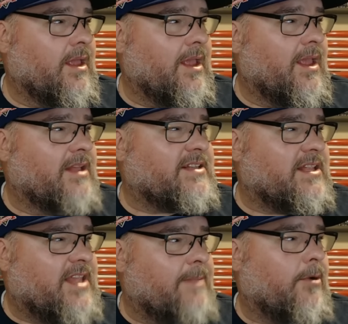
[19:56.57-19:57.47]
it's a
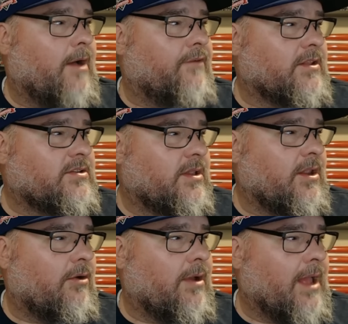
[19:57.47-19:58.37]
deep offense.
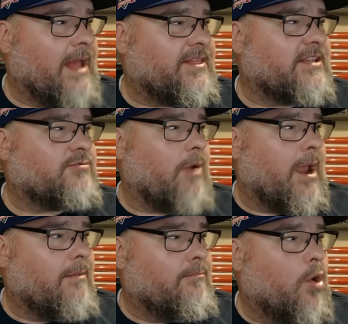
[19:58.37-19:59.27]
At this
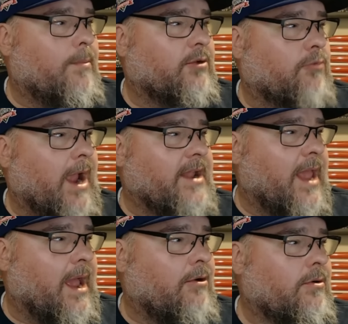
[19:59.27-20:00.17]
moment right
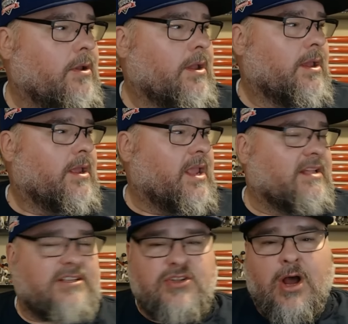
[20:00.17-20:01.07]
now,
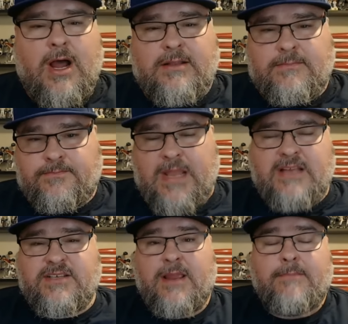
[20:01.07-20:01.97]
it's not
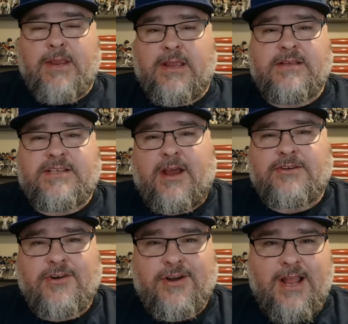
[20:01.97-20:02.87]
as deep because
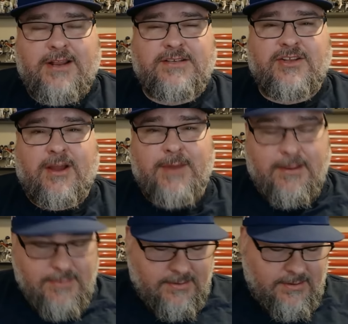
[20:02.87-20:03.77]
Teoscar Hernandez and Tommy
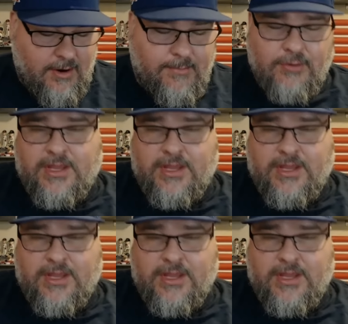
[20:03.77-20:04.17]
Edman are both